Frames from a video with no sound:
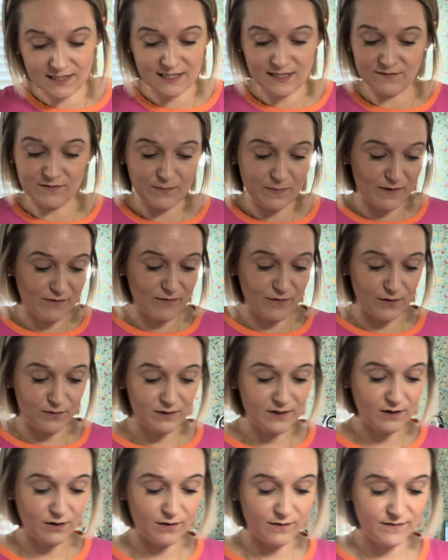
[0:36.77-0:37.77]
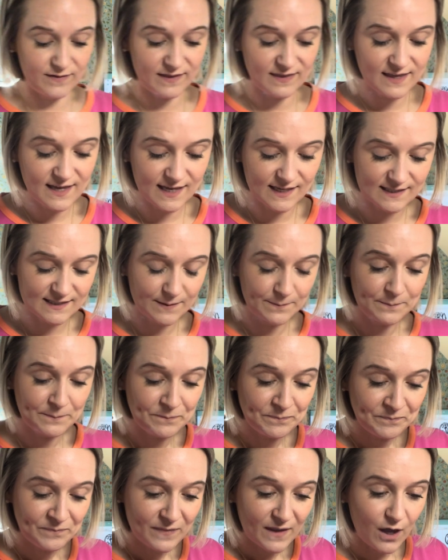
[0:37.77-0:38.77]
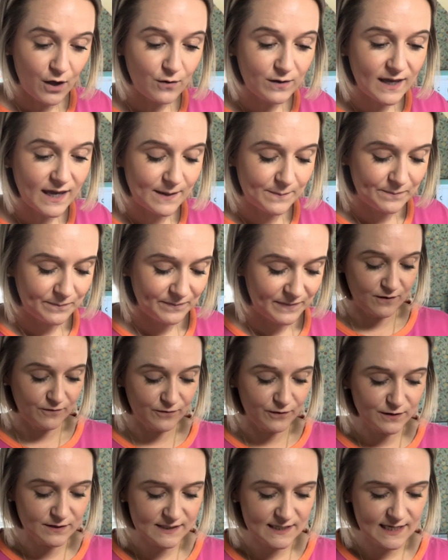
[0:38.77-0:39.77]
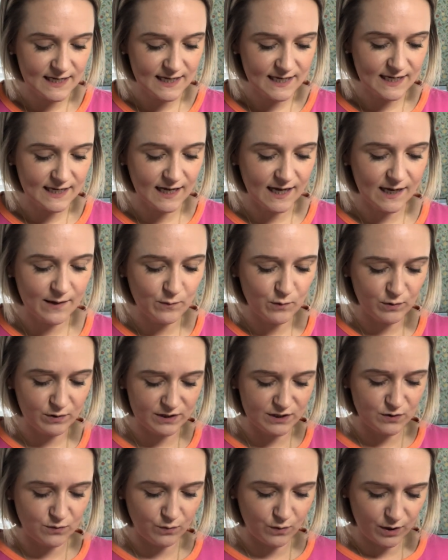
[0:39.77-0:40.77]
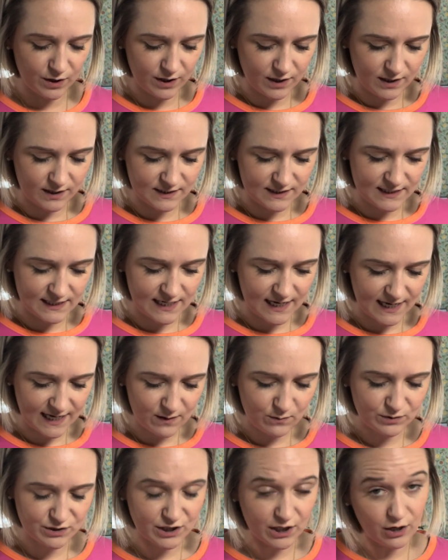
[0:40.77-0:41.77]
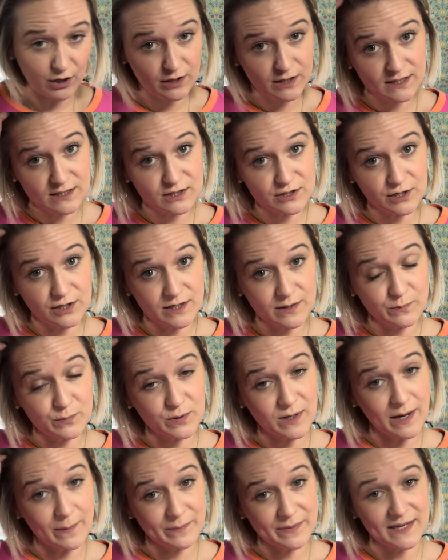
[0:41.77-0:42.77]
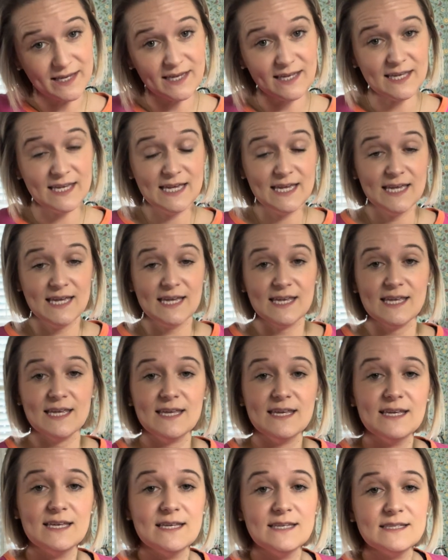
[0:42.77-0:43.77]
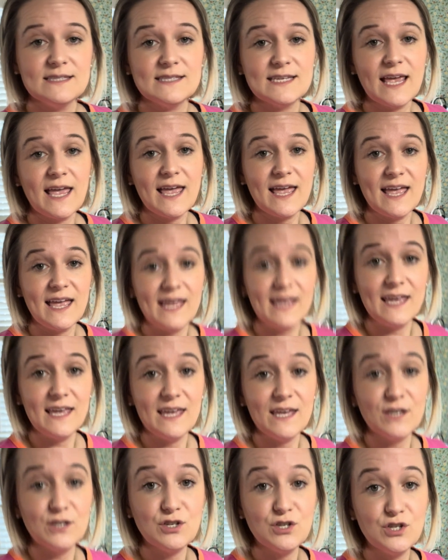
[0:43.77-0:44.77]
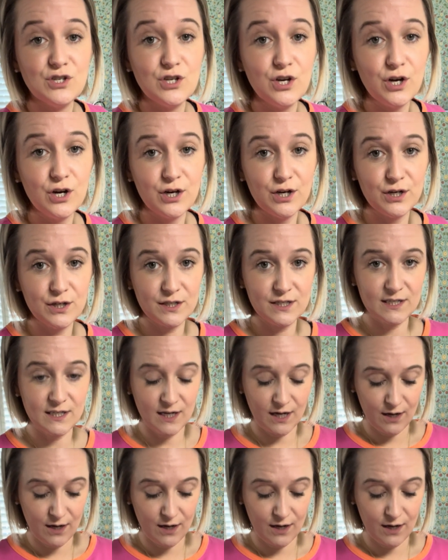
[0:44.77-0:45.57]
even my phone and all of the things. Okay, first thing I'm going to work on today, which I already started prepping, is a shirt